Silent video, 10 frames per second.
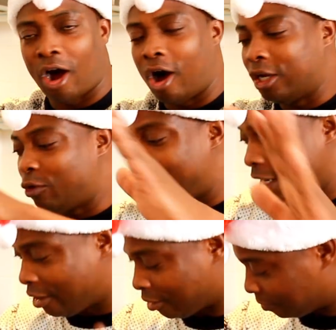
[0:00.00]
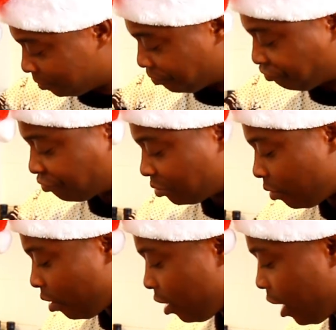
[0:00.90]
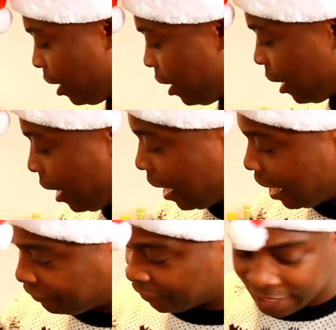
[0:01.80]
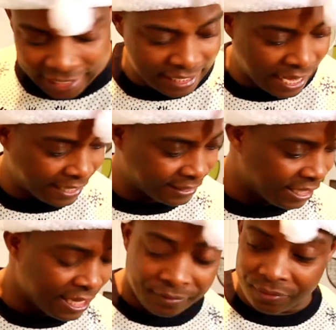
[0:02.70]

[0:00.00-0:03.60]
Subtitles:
all the way down. Lovely and nice. The